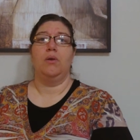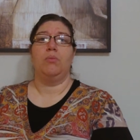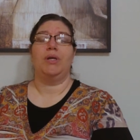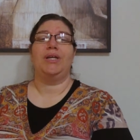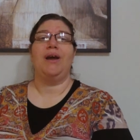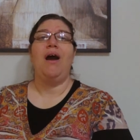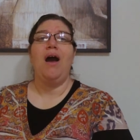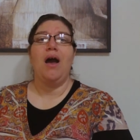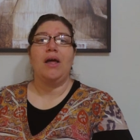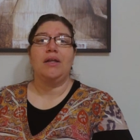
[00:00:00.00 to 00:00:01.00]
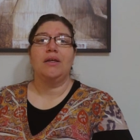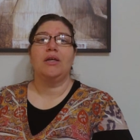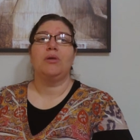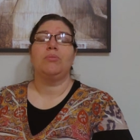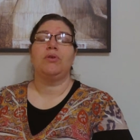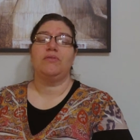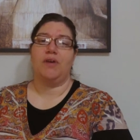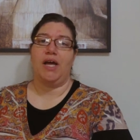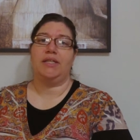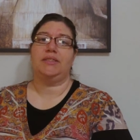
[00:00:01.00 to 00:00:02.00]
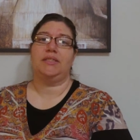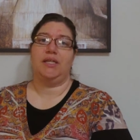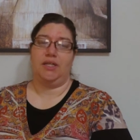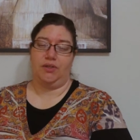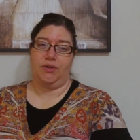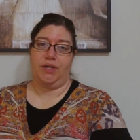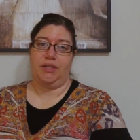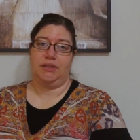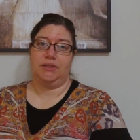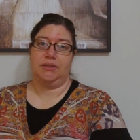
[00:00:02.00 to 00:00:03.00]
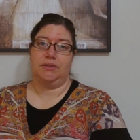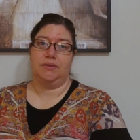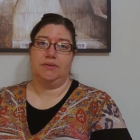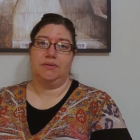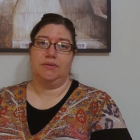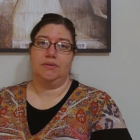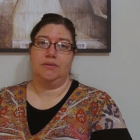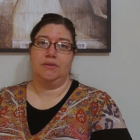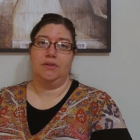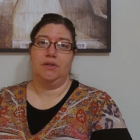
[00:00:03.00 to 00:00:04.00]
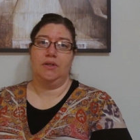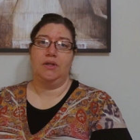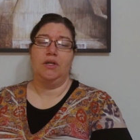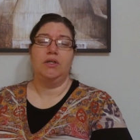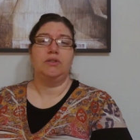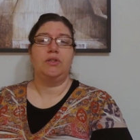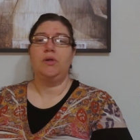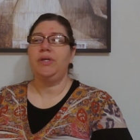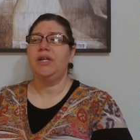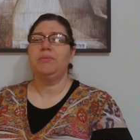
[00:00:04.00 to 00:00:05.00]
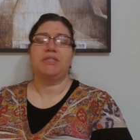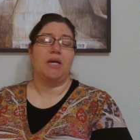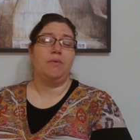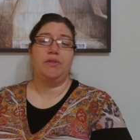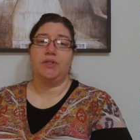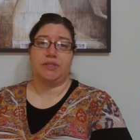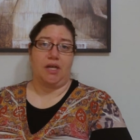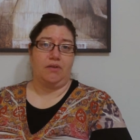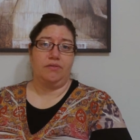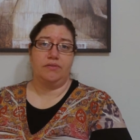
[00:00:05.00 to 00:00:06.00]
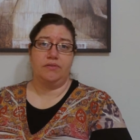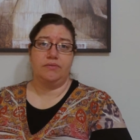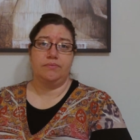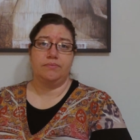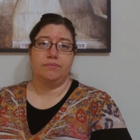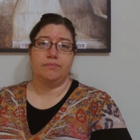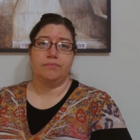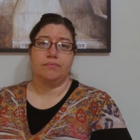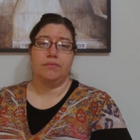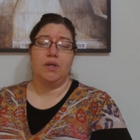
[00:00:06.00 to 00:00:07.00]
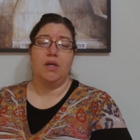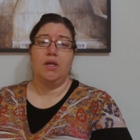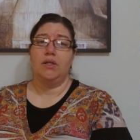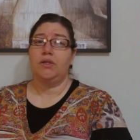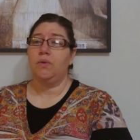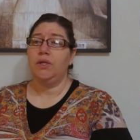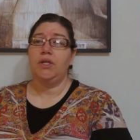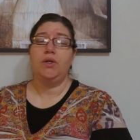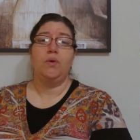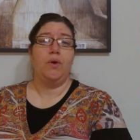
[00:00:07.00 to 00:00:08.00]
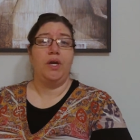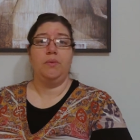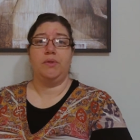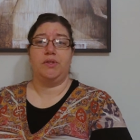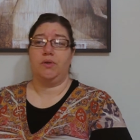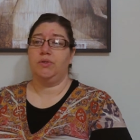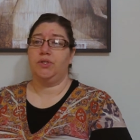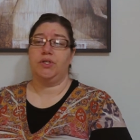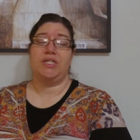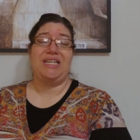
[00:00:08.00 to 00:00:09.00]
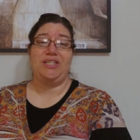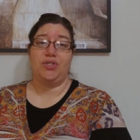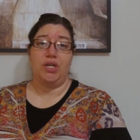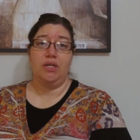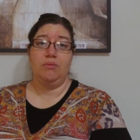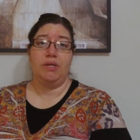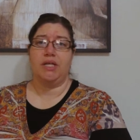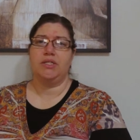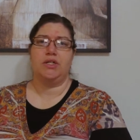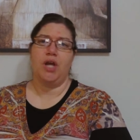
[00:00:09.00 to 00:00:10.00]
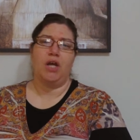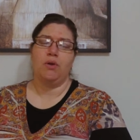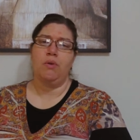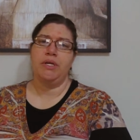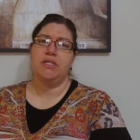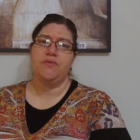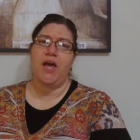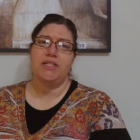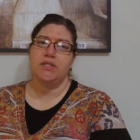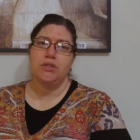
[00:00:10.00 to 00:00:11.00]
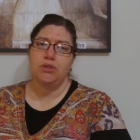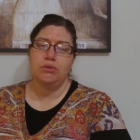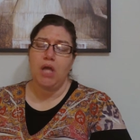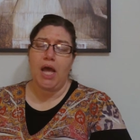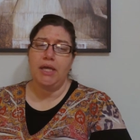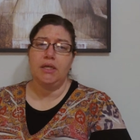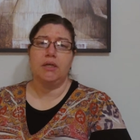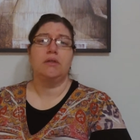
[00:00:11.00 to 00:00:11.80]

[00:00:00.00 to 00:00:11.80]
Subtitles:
but God provides the increase. So don't get upset with yourself. Don't get annoyed with those you're teaching because they're not growing as fast as you'd like.